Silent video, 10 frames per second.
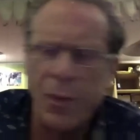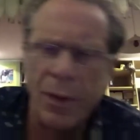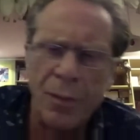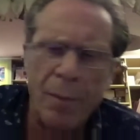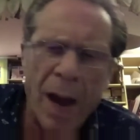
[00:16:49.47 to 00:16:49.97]

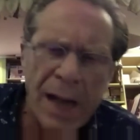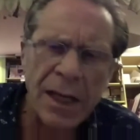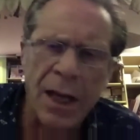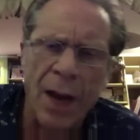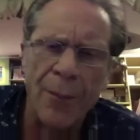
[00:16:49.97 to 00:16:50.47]

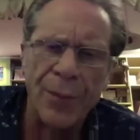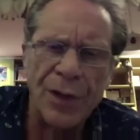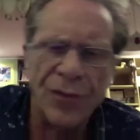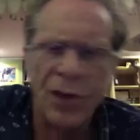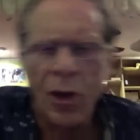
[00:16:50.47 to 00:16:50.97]
mining
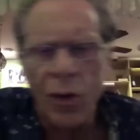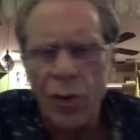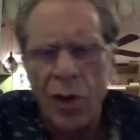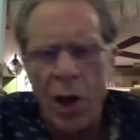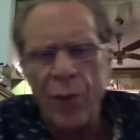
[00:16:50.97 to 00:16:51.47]
companies who
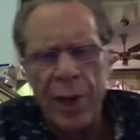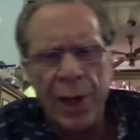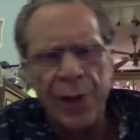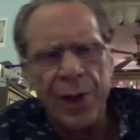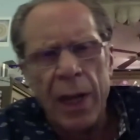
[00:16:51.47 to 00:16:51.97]
go
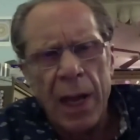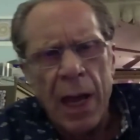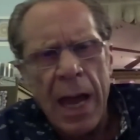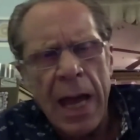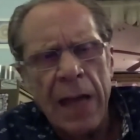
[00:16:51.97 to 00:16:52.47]
in
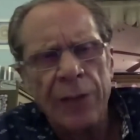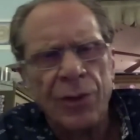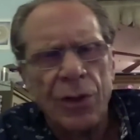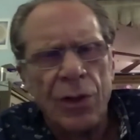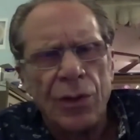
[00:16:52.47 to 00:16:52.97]
and
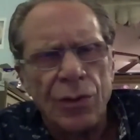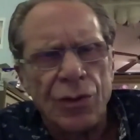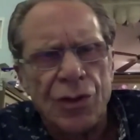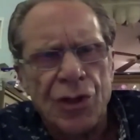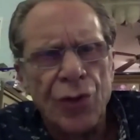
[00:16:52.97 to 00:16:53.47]

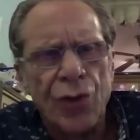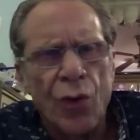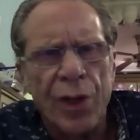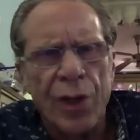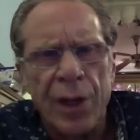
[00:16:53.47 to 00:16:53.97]
shoot
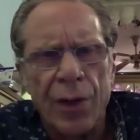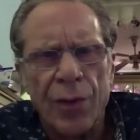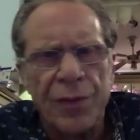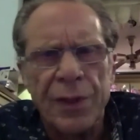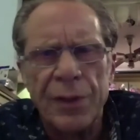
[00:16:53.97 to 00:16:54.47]
or
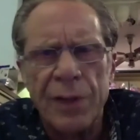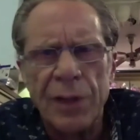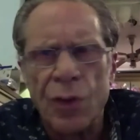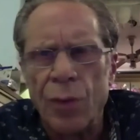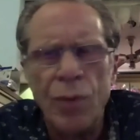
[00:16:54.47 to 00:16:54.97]
kill the
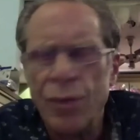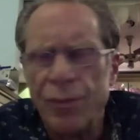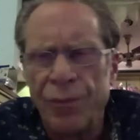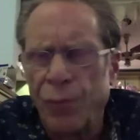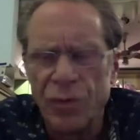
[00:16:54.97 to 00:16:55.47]
indigenous or
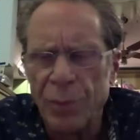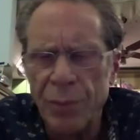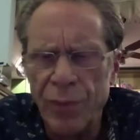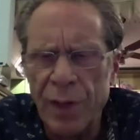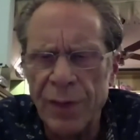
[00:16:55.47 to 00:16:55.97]
forcibly
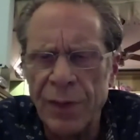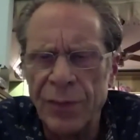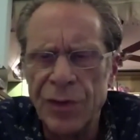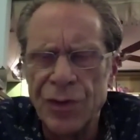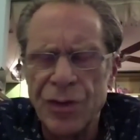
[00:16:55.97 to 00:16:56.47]
move out the
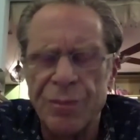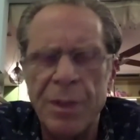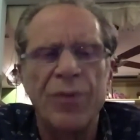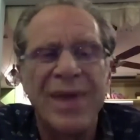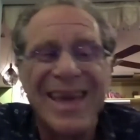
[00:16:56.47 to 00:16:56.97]
indigenous
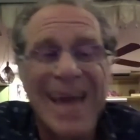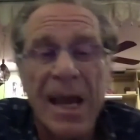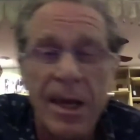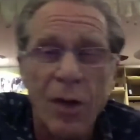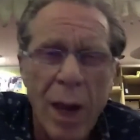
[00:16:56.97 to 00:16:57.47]
people. They can't
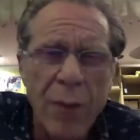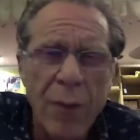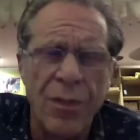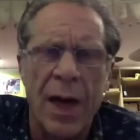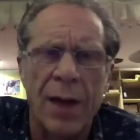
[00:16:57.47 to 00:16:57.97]
get away
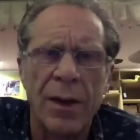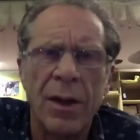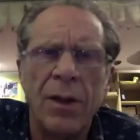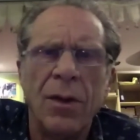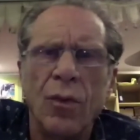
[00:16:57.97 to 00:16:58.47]
with that.
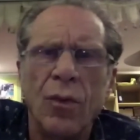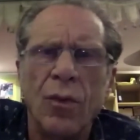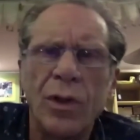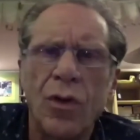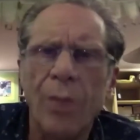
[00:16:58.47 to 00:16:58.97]
When
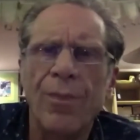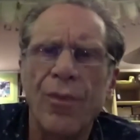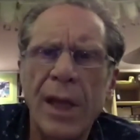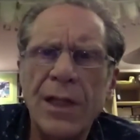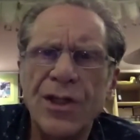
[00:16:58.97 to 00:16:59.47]

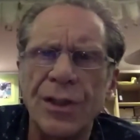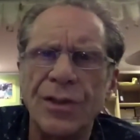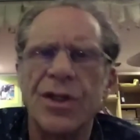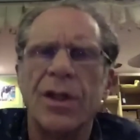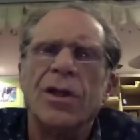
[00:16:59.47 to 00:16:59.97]

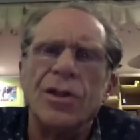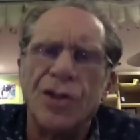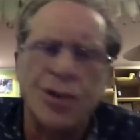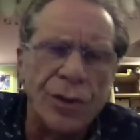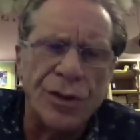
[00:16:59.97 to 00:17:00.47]
corporations
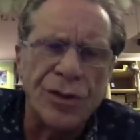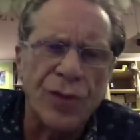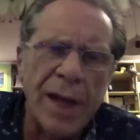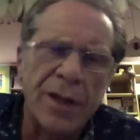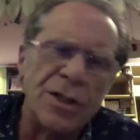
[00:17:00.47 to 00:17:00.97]
shoot
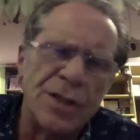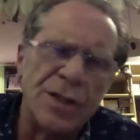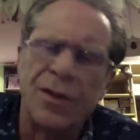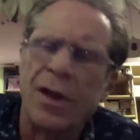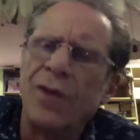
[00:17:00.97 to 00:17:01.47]
strikers,
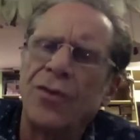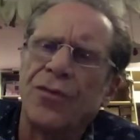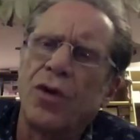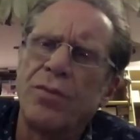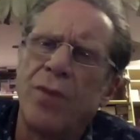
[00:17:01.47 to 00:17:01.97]
I know the
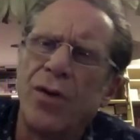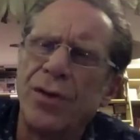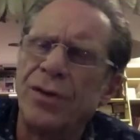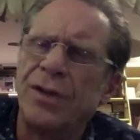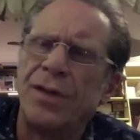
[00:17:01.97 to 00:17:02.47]
Ford
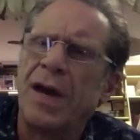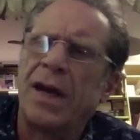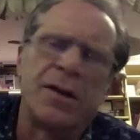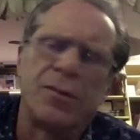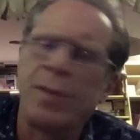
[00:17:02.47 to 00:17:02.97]
Motor did
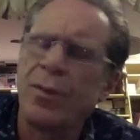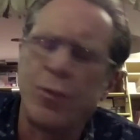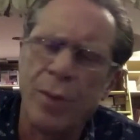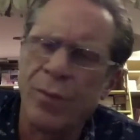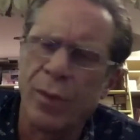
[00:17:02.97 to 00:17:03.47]
that. I don't
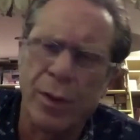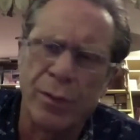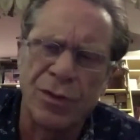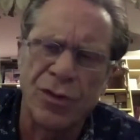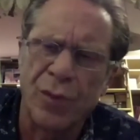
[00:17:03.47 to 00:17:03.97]
remember whether it
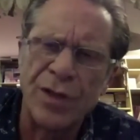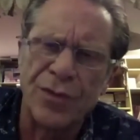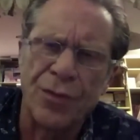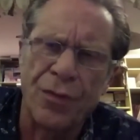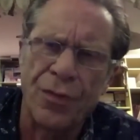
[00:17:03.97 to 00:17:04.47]
was the
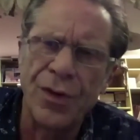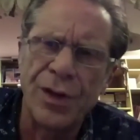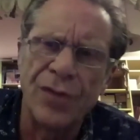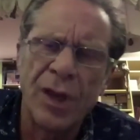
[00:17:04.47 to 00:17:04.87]
20s or the 30s.